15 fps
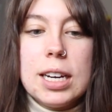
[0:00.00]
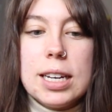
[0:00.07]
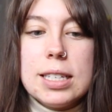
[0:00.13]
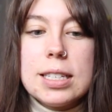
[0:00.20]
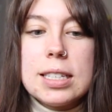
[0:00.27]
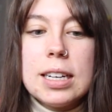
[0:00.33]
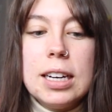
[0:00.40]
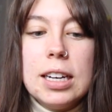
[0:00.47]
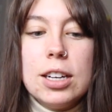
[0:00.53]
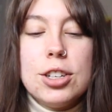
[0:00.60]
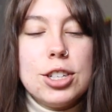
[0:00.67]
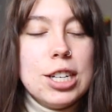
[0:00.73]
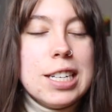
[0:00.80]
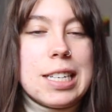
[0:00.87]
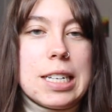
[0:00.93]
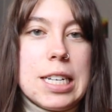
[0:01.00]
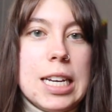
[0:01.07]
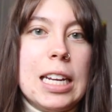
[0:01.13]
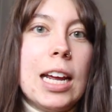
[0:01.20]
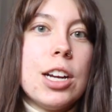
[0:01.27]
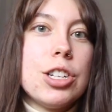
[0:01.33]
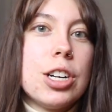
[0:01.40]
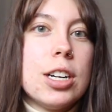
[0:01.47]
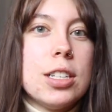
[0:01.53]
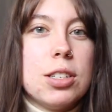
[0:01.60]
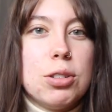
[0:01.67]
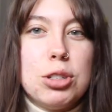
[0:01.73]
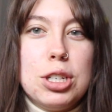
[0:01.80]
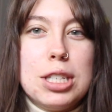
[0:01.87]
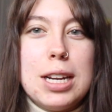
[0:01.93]
because she is a teenager and
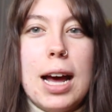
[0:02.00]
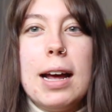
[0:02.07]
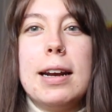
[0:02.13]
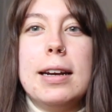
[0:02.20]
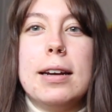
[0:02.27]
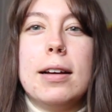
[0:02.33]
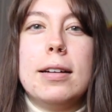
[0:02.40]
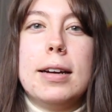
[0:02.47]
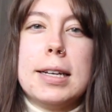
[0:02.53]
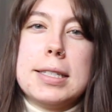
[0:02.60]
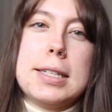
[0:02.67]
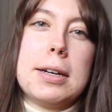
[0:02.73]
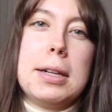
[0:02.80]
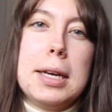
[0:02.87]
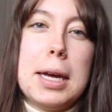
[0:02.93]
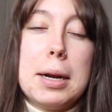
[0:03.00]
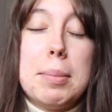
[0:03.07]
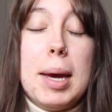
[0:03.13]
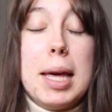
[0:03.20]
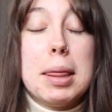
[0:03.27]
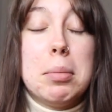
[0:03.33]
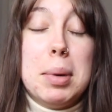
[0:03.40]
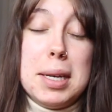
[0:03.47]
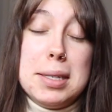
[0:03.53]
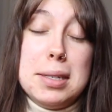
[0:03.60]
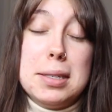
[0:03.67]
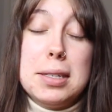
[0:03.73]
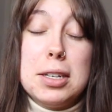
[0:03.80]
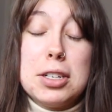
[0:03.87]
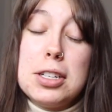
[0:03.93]
so she's not necessarily going to make the best
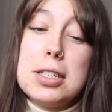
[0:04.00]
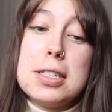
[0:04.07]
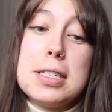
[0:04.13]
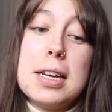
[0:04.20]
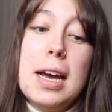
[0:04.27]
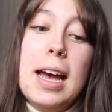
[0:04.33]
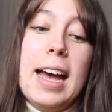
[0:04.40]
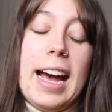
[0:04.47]
decisions